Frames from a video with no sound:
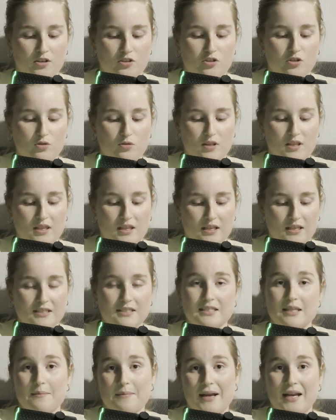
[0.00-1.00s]
do the
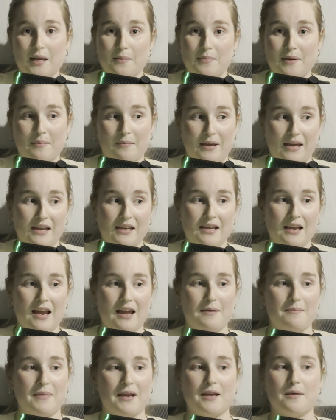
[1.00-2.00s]
things that make me me
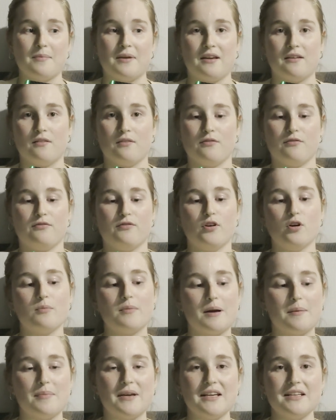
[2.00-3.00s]
and make me feel
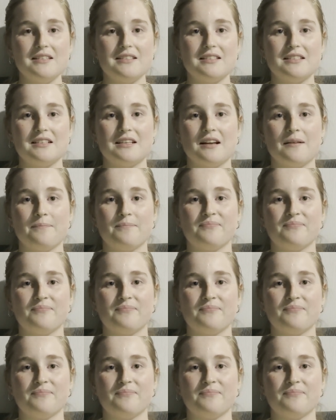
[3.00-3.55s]
my best,